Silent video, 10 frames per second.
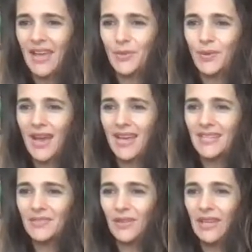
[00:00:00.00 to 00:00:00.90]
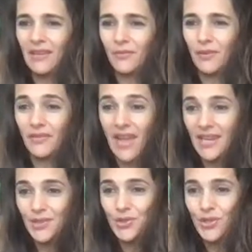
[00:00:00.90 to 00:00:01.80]
Are you guys feeling full of
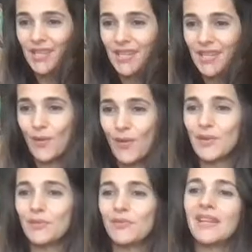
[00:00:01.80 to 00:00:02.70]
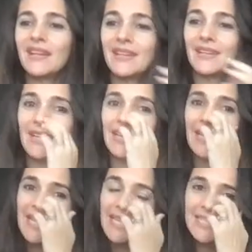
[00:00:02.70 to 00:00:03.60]
energy, or are you feeling a little
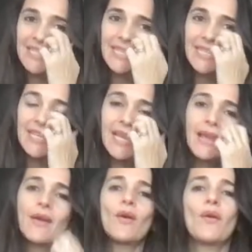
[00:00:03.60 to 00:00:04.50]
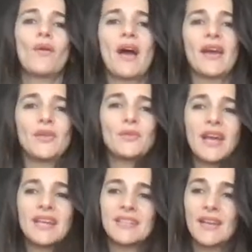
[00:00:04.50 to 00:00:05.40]
lazy, or are you
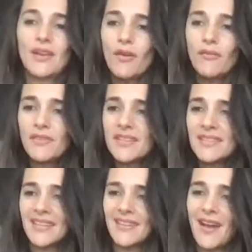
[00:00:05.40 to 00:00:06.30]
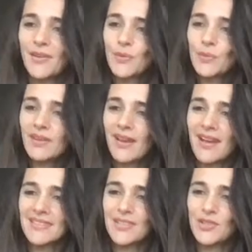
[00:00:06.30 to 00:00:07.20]
guys in an office and can't do the
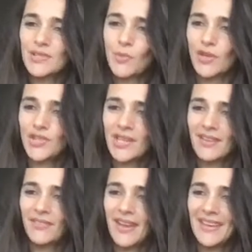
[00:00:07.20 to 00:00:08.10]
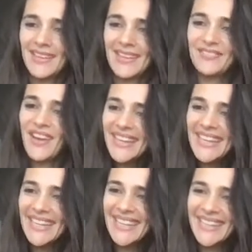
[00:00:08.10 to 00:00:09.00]
class and just watching and finding it
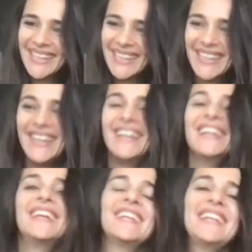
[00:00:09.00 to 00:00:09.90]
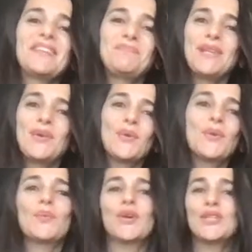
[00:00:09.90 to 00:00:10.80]
funny? Let me
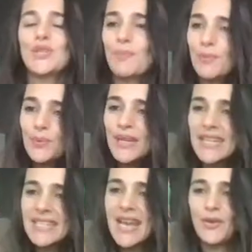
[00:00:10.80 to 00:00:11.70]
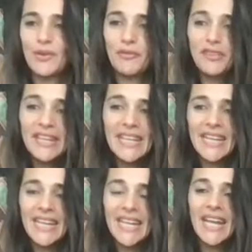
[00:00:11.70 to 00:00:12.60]
know what your mood is, how you're
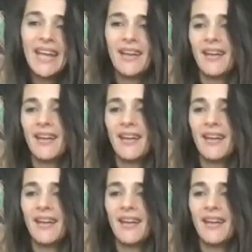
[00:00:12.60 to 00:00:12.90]
feeling.